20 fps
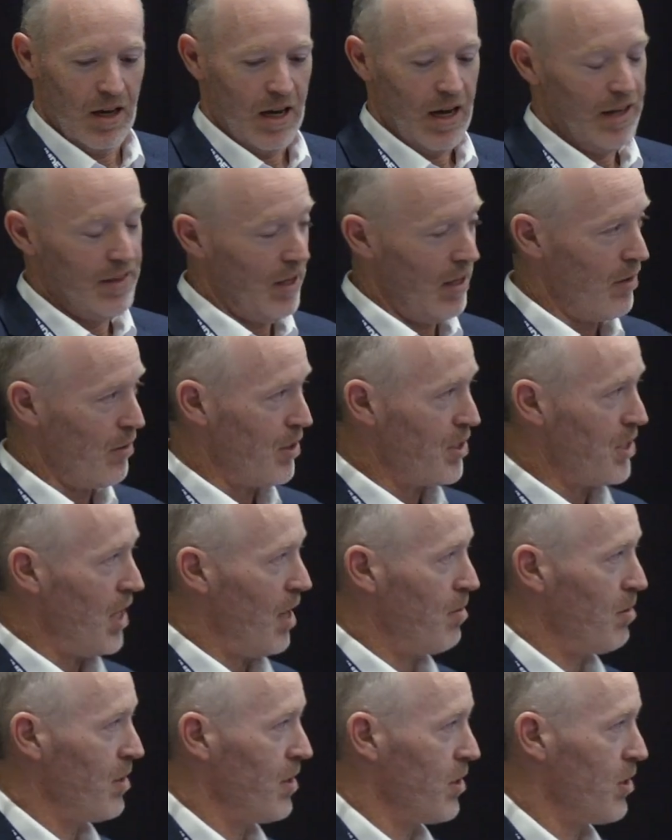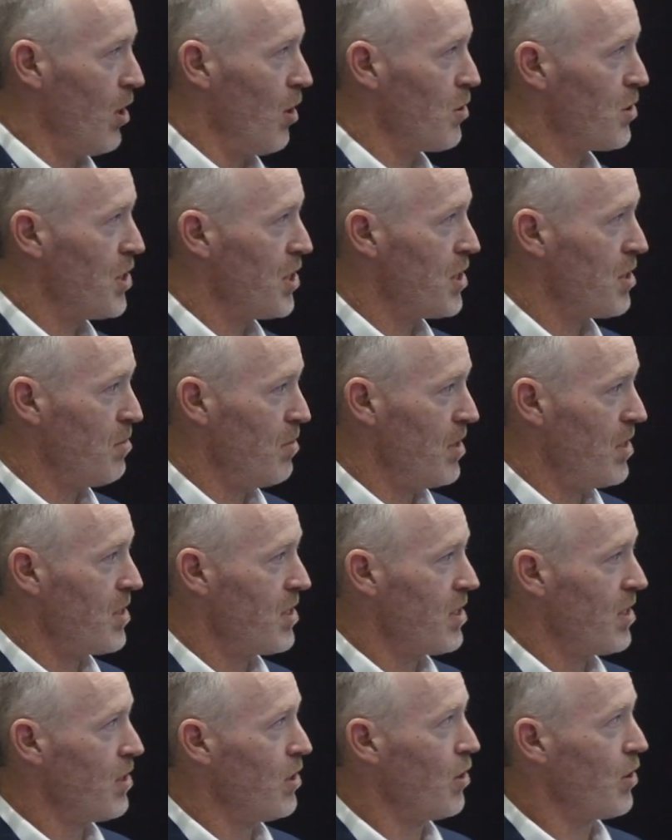Another example in the gold system
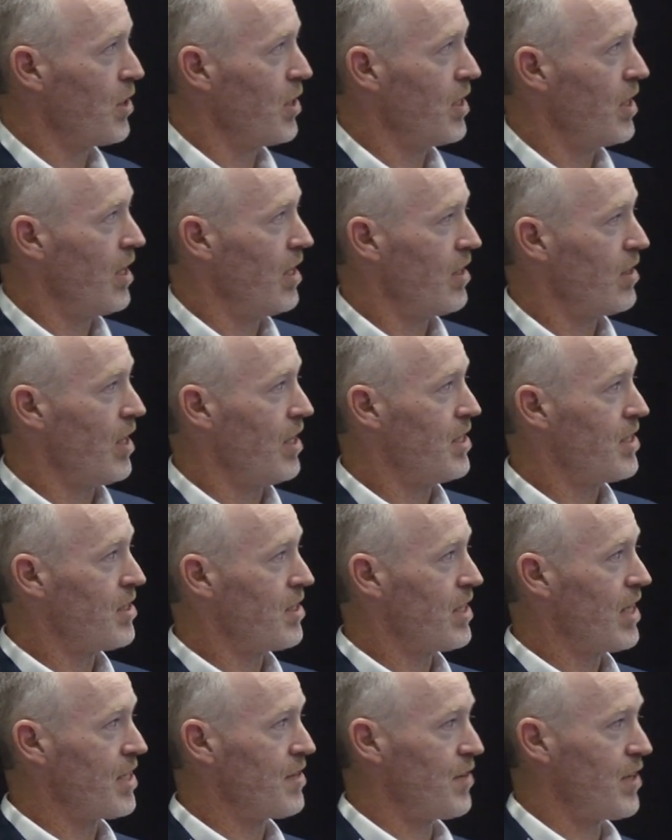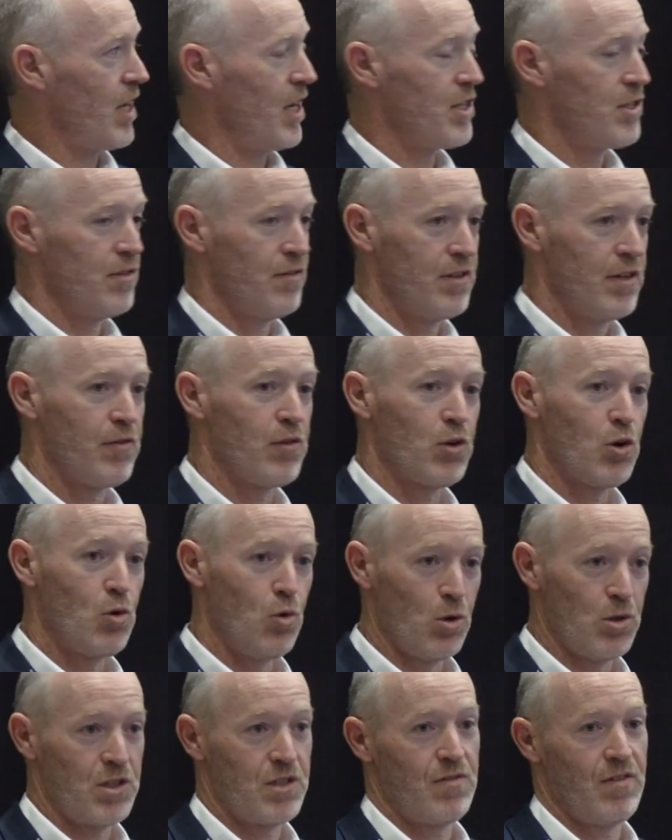is classification of different
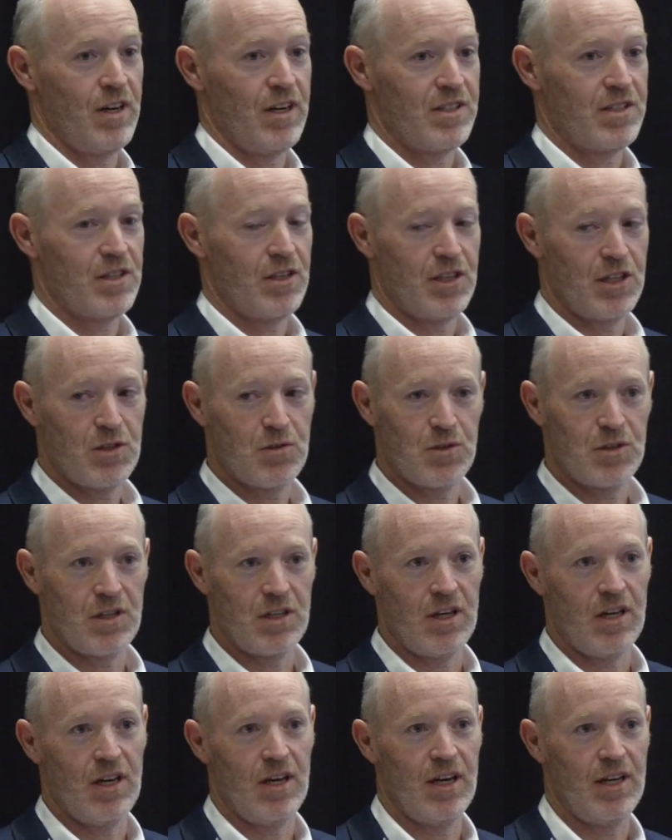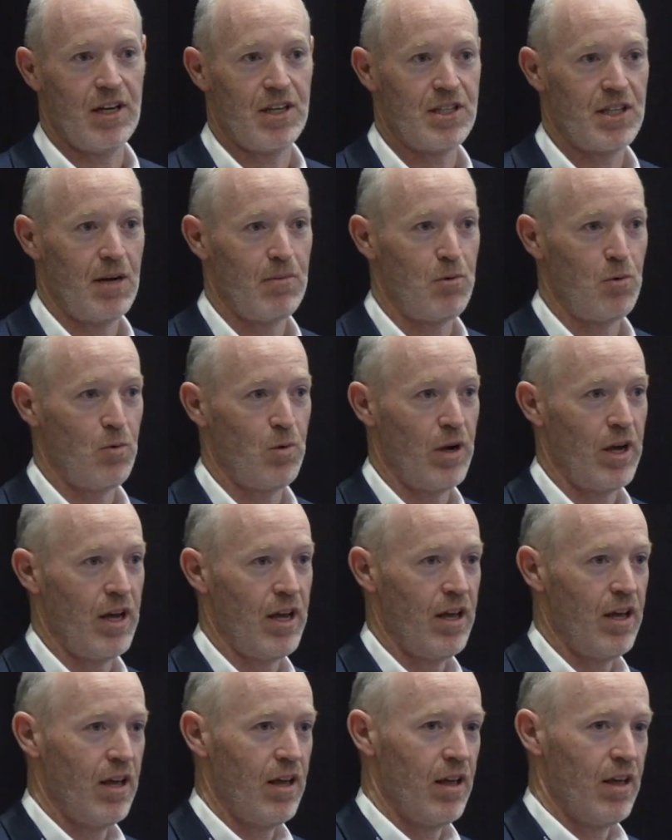quartz veins. So this was an example
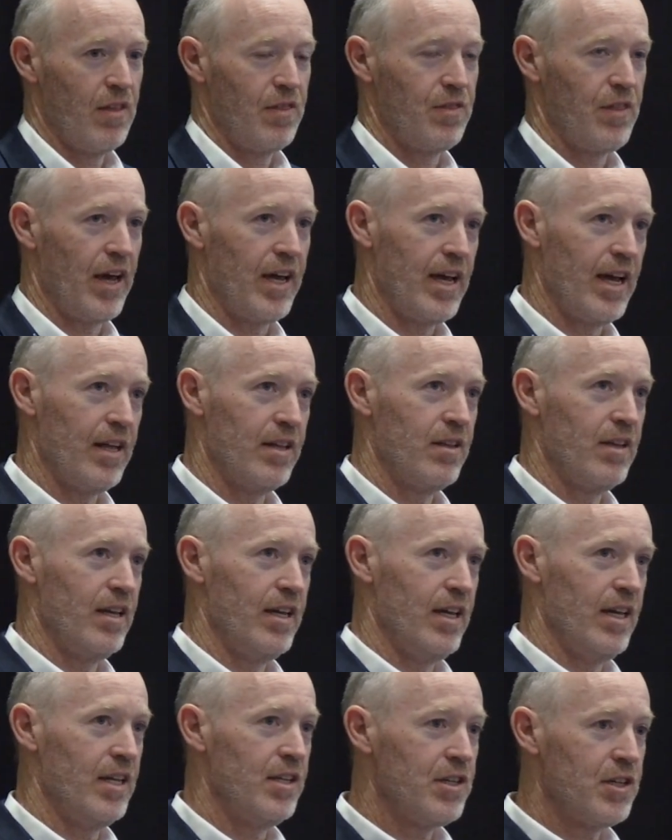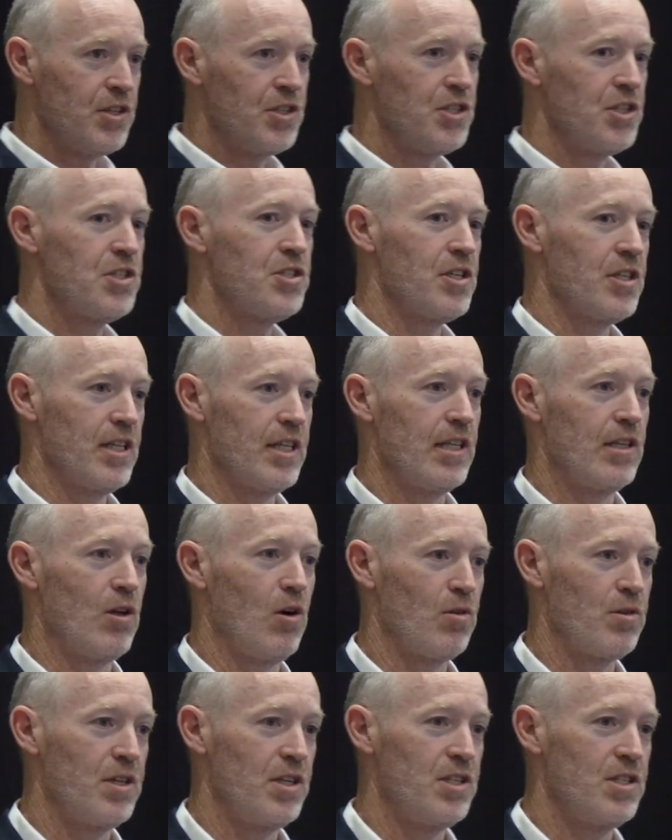where they had inconsistently
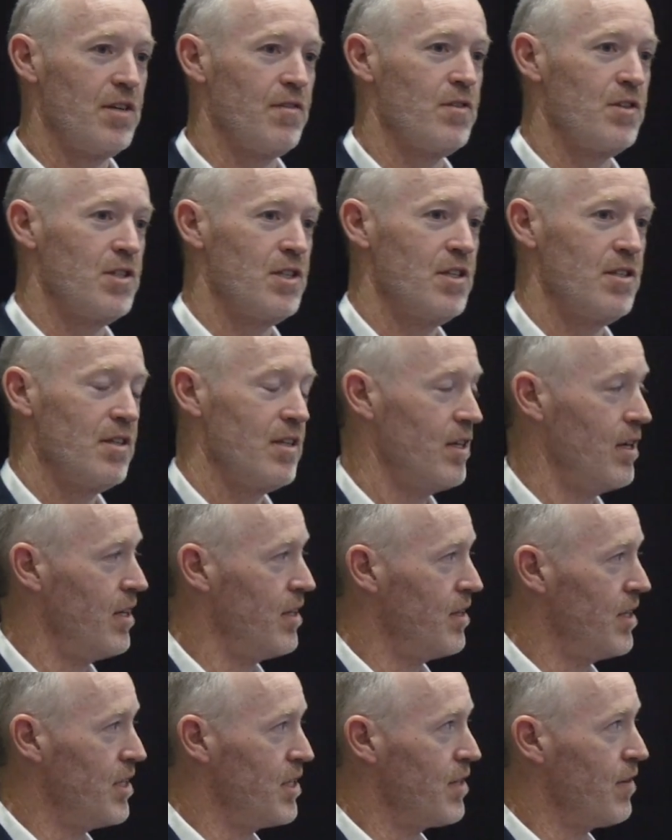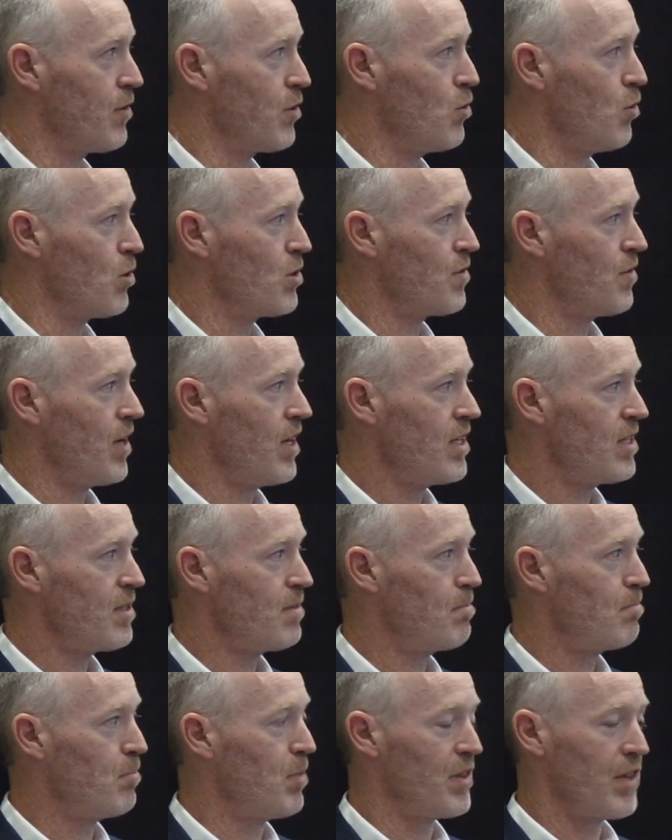logged these different quartz veins,
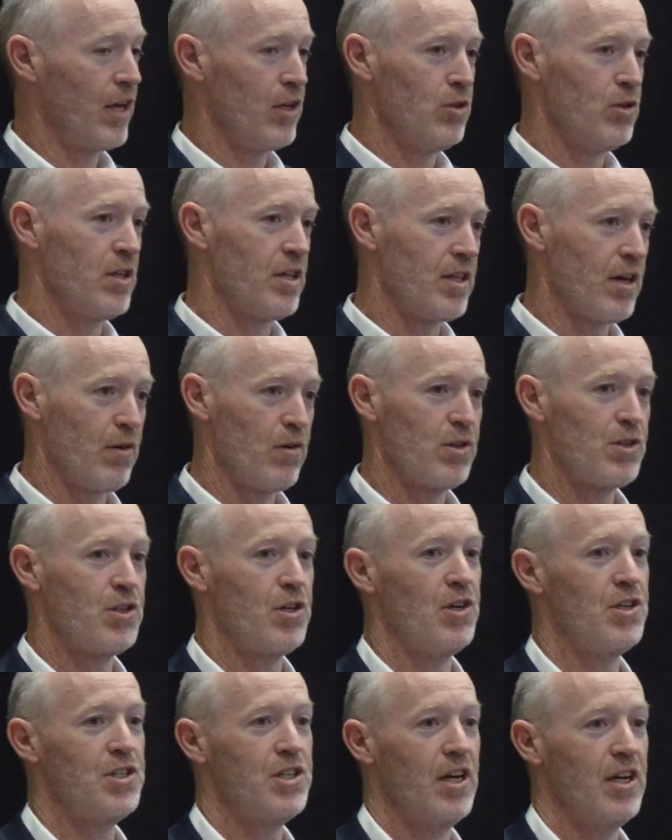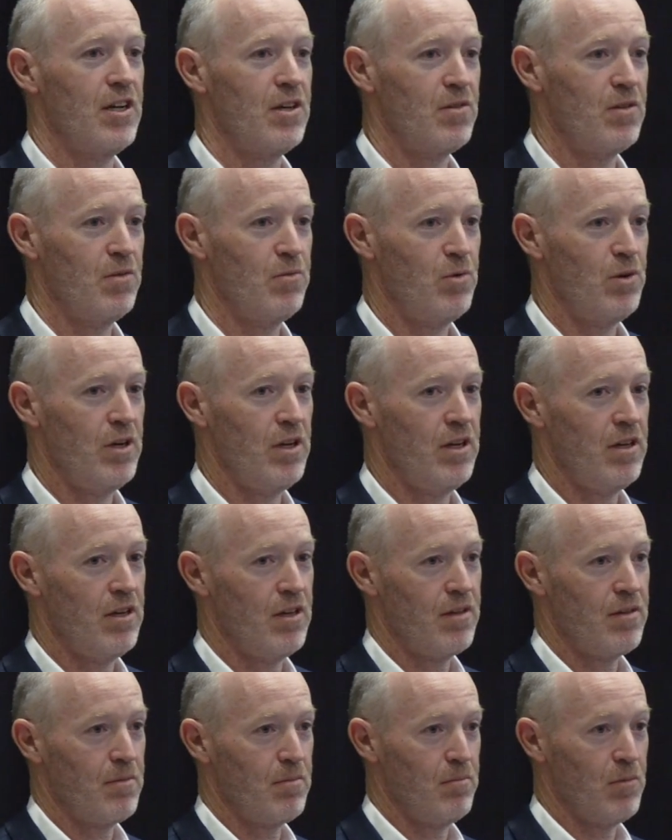but they knew that they were associated
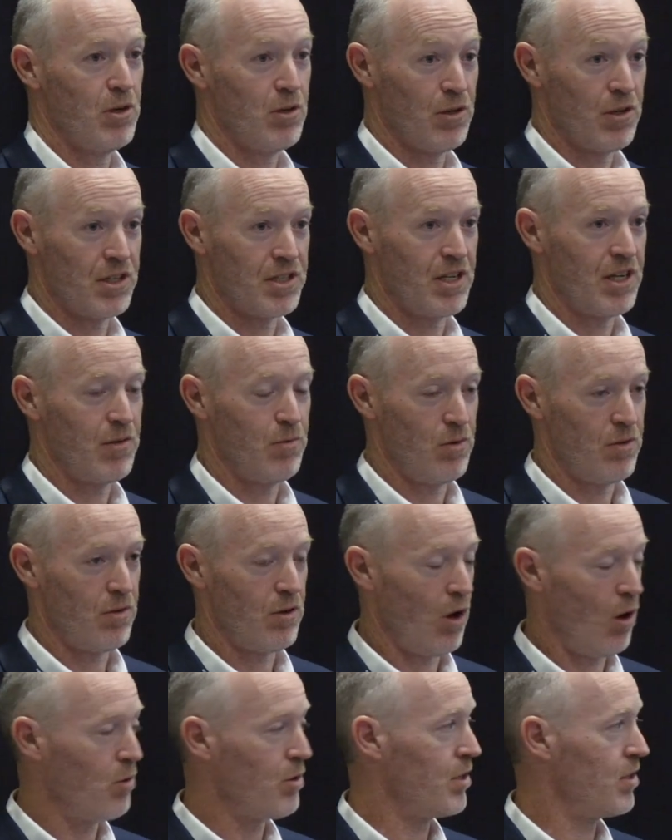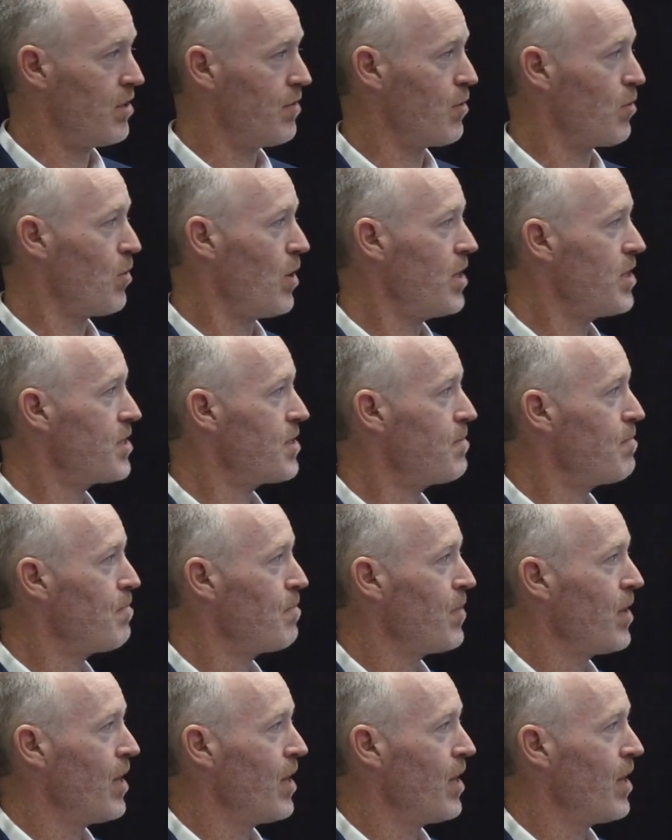with gold in different ways.